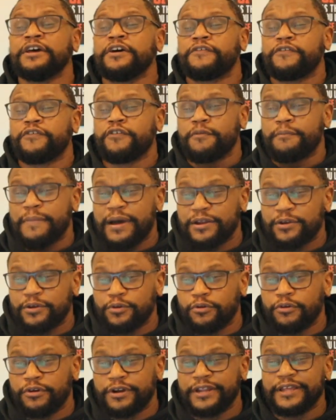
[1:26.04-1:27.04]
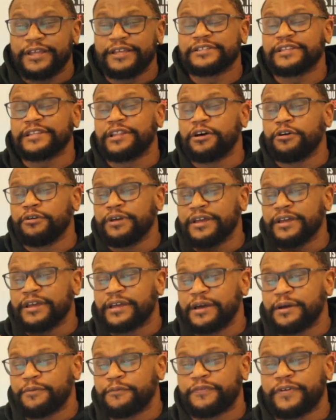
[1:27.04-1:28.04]
for minorities,
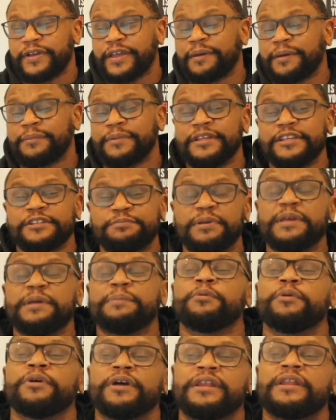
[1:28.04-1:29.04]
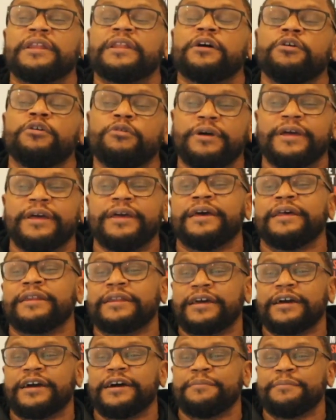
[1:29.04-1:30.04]
low-income families, people in
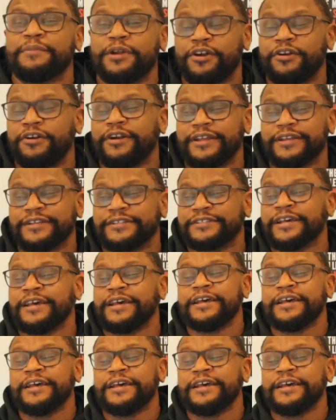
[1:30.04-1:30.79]
low-income areas.